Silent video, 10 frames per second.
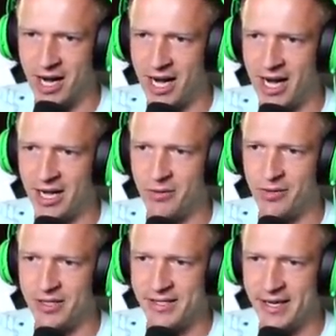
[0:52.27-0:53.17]
I
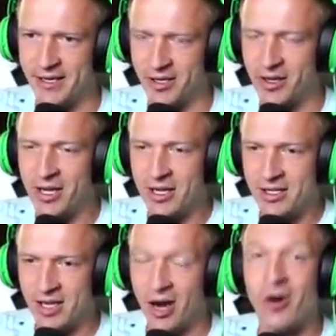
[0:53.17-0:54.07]
will tell you.
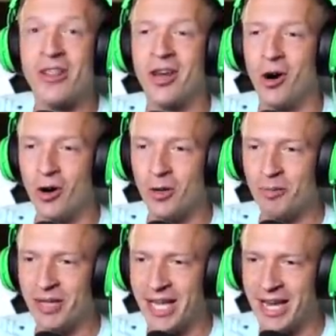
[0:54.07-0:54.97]
So the whole
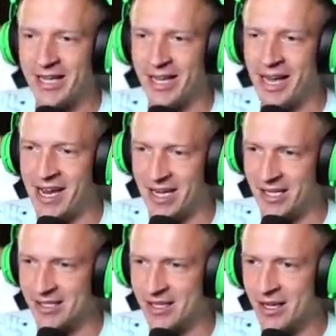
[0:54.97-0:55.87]
plan
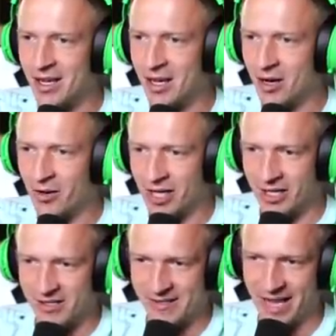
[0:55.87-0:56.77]
is we're
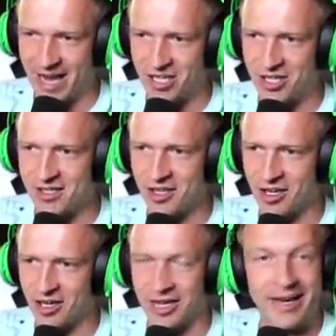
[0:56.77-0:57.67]
gonna stash this
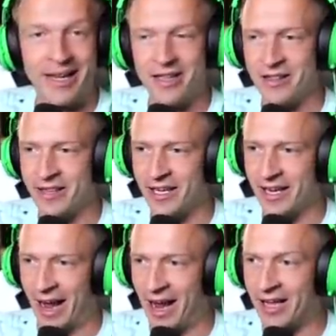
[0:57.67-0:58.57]
car in the
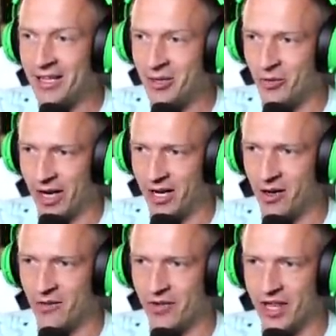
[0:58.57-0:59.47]
alleyway
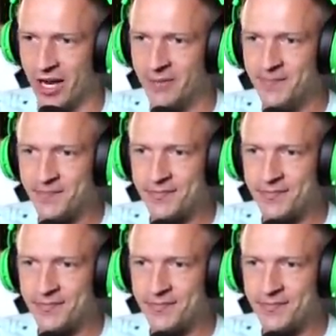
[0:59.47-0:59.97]
over there.